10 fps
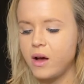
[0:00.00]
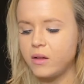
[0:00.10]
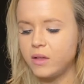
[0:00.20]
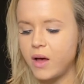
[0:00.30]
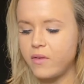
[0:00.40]

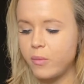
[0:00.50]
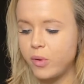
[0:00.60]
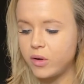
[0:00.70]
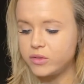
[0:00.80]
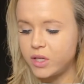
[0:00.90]
11
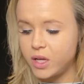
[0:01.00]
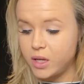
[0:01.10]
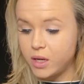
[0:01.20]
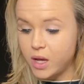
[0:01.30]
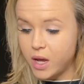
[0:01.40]

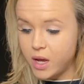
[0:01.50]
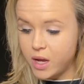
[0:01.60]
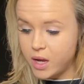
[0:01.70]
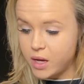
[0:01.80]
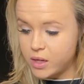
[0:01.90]
protein,
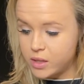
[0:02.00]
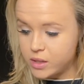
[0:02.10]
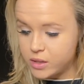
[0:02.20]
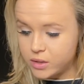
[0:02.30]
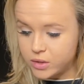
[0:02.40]

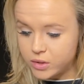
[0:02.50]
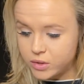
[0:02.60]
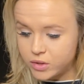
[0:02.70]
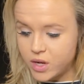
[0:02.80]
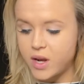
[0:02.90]

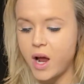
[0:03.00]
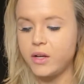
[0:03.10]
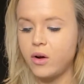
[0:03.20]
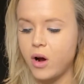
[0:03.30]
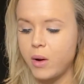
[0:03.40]
and
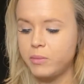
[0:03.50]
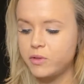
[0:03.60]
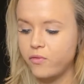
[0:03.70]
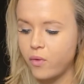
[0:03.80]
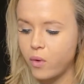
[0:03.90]
9
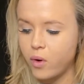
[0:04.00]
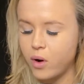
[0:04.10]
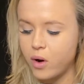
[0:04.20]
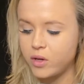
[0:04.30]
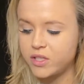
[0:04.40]
carbs
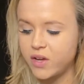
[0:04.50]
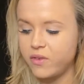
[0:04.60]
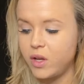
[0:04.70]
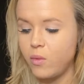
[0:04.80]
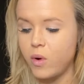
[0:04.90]
for
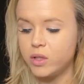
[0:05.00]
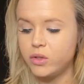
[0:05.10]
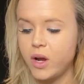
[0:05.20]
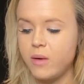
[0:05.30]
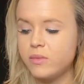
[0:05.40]
71
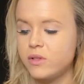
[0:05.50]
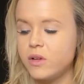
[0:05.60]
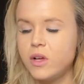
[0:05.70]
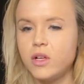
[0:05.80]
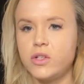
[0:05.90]
grams.
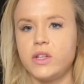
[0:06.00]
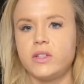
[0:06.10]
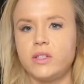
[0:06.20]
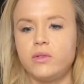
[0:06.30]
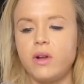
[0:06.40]
So that's
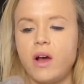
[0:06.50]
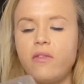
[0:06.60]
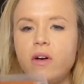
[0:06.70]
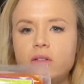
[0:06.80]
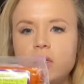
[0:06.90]
like
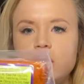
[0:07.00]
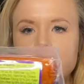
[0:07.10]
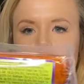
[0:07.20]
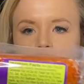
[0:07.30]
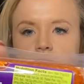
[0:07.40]
2.5
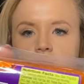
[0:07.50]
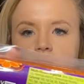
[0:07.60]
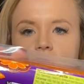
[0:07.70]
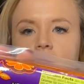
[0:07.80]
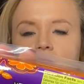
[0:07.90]
ounces.
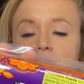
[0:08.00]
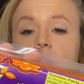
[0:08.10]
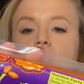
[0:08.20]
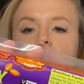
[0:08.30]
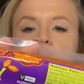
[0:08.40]
This
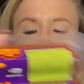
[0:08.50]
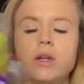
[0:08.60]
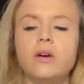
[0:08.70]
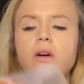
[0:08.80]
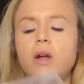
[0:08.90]
is really
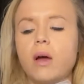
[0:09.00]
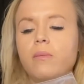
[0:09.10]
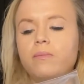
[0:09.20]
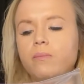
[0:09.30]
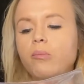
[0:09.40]
good,
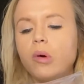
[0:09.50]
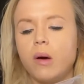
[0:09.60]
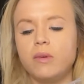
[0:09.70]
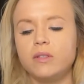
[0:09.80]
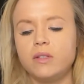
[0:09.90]
I
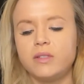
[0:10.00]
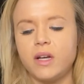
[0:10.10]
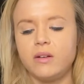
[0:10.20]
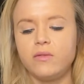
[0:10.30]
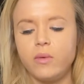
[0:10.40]
promise. It's
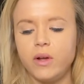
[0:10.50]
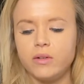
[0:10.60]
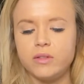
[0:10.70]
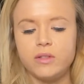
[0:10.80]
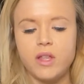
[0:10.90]
kind of
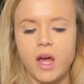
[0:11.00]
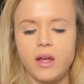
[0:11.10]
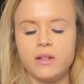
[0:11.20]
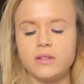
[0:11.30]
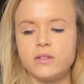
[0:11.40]
weird
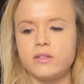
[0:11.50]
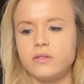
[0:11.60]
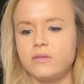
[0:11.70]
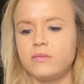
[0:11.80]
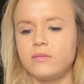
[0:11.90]
that it's
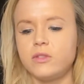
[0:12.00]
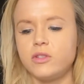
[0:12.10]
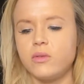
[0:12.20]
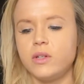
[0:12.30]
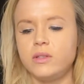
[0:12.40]

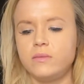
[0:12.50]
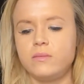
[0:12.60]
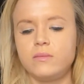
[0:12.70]
soy